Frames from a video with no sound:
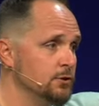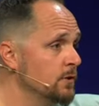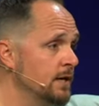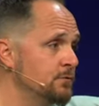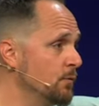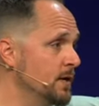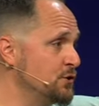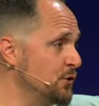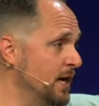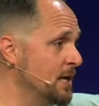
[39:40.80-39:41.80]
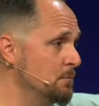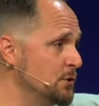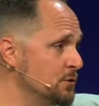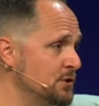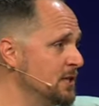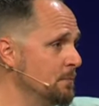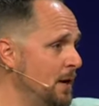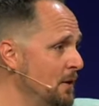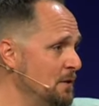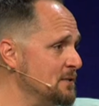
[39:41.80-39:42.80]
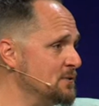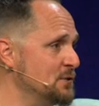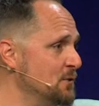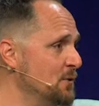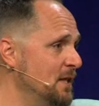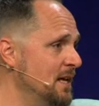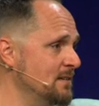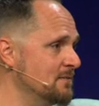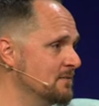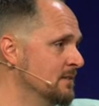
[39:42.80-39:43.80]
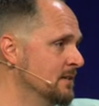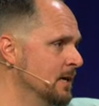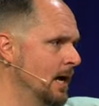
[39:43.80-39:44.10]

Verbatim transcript: You don't have to raise your hand, but do you see any parallels in your own life?